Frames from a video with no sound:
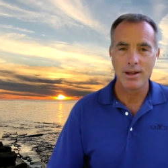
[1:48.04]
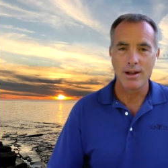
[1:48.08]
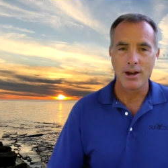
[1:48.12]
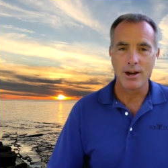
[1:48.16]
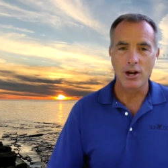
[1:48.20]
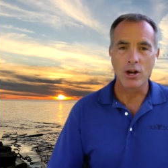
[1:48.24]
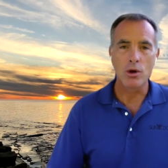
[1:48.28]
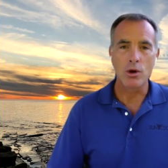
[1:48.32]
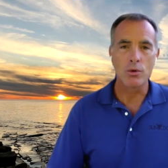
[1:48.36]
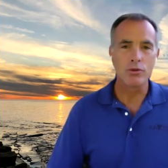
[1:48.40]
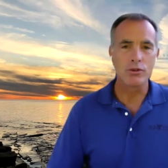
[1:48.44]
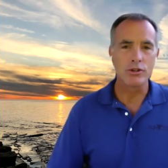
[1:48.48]

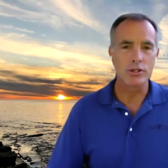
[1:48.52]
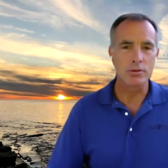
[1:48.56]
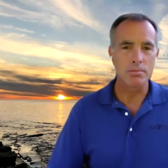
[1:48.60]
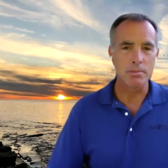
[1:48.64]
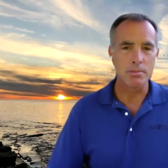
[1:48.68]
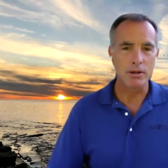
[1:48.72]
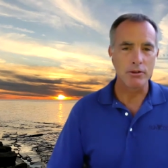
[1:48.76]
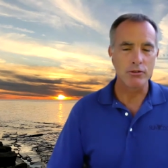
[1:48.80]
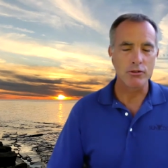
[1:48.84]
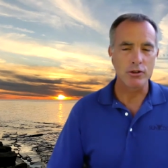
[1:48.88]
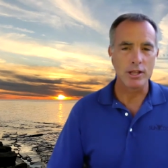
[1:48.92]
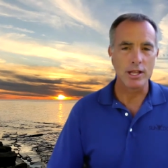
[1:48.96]
Our coaches
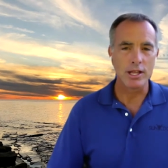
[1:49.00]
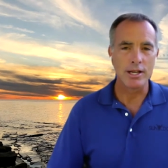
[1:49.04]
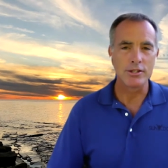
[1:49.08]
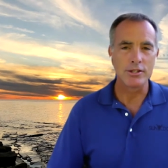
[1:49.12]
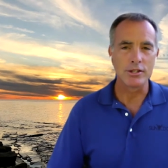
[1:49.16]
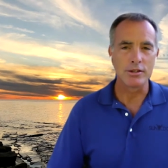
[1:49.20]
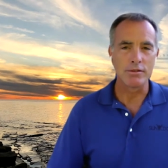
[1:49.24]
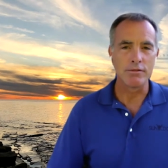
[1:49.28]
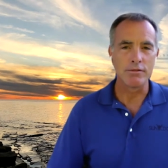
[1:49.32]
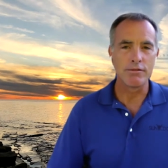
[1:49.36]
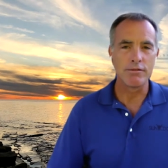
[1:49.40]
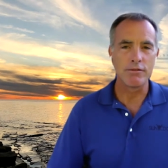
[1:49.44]
specialize
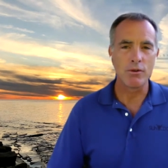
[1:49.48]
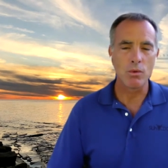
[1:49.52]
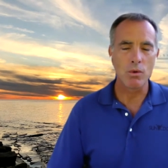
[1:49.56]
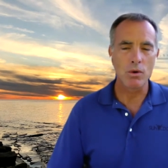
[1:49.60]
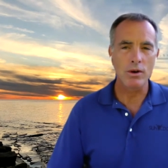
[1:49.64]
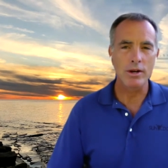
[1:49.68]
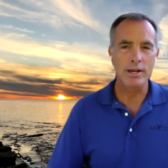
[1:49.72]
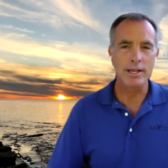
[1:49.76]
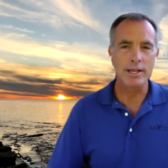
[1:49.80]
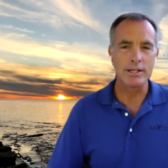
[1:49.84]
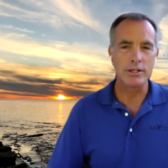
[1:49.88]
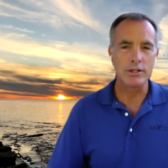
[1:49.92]
in
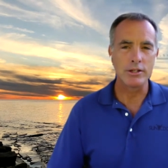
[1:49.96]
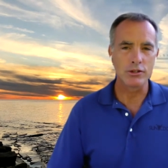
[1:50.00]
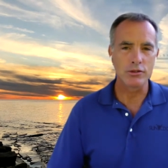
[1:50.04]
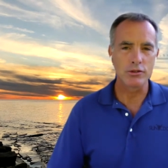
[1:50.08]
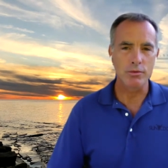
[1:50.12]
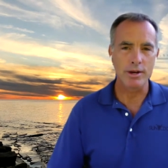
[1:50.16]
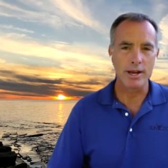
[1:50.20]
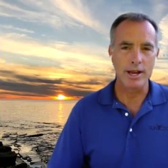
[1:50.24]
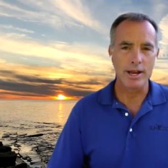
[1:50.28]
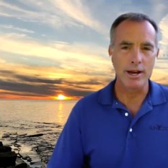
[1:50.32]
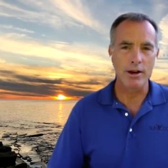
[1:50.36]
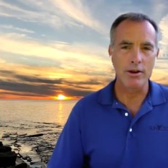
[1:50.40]
four
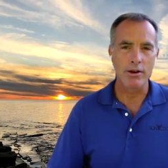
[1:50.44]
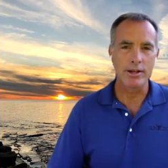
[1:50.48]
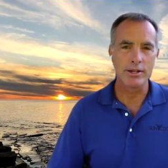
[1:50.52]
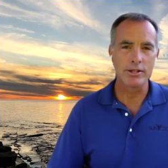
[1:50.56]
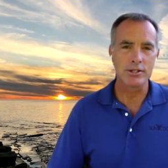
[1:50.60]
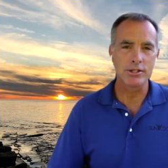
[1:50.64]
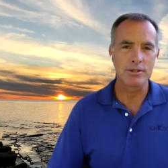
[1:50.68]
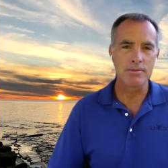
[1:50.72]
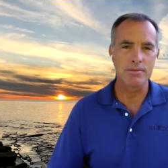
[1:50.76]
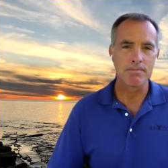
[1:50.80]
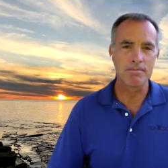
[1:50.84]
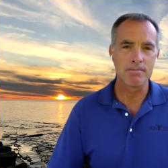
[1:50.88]
industry
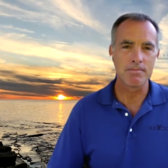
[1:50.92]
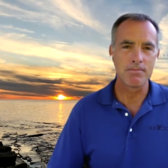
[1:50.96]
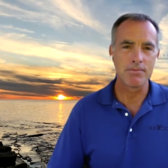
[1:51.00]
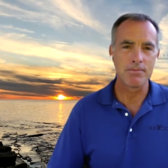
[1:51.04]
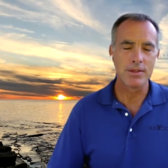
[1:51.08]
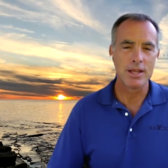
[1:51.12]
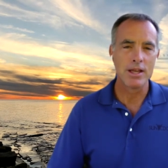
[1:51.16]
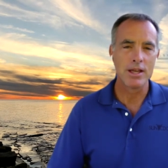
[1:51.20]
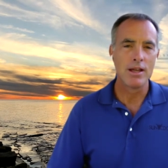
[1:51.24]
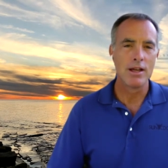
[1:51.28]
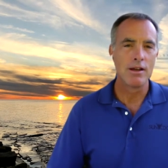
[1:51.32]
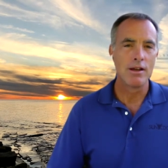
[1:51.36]
areas
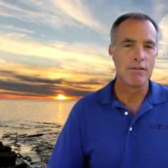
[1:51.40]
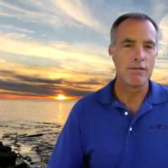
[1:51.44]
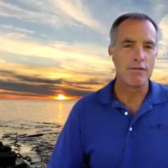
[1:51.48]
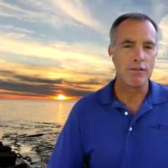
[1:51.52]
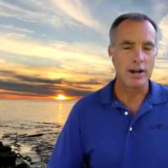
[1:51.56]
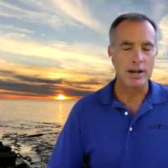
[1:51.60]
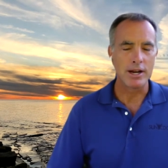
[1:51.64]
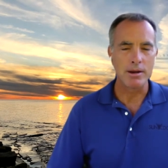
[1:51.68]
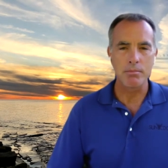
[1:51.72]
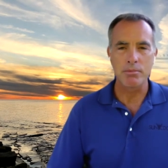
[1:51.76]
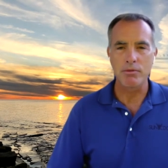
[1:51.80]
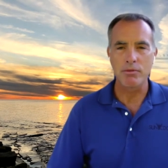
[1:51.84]

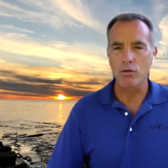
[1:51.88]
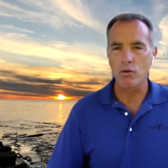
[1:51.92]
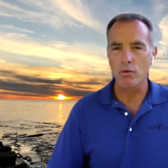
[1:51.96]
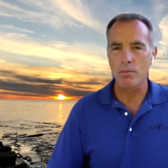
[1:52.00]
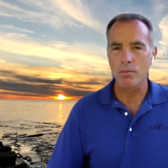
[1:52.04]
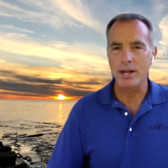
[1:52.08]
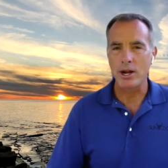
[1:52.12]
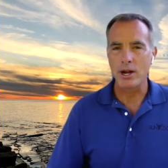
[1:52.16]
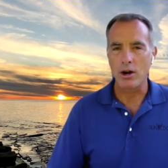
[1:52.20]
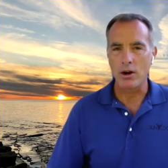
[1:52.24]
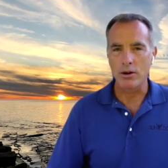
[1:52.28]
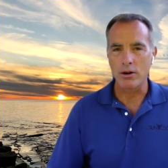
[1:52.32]
fine and
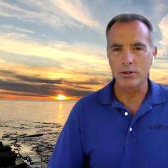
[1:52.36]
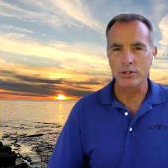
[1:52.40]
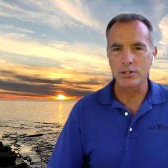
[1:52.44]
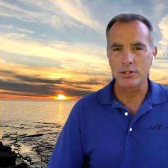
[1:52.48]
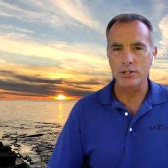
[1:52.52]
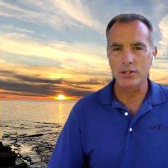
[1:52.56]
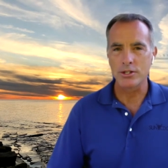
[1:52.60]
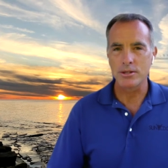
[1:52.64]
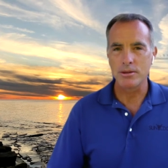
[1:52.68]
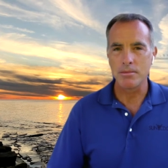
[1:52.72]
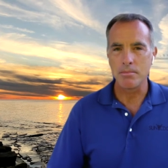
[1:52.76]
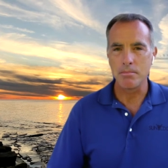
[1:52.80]
performing
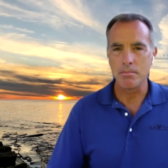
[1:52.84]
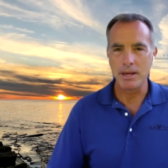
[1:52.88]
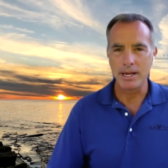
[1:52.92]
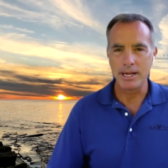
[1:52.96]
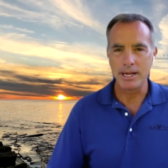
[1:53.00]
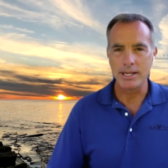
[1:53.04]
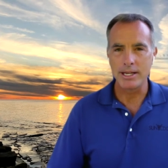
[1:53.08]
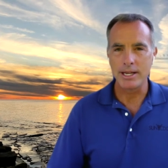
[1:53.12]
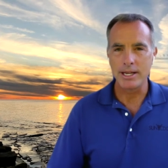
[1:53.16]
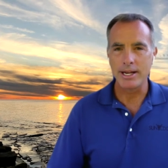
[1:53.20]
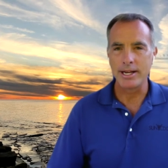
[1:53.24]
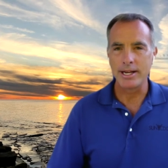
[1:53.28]
arts,
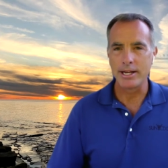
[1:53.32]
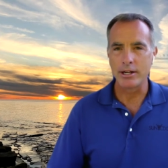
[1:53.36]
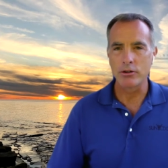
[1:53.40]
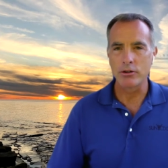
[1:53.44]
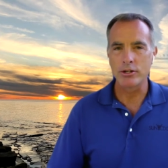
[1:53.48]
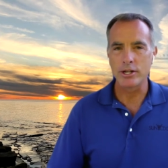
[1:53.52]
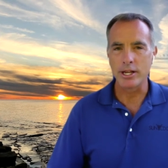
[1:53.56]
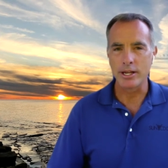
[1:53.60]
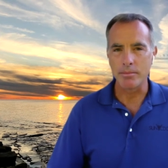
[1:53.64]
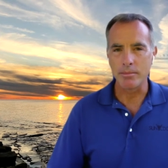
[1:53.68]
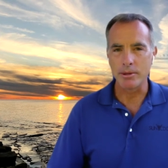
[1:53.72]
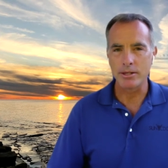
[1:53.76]
media and
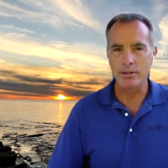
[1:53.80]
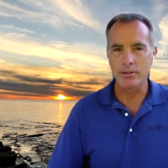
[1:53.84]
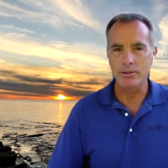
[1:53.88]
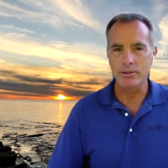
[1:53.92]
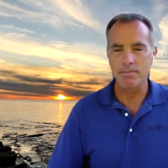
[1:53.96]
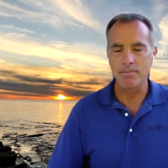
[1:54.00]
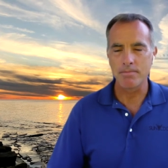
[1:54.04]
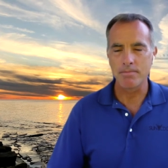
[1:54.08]
entertainment,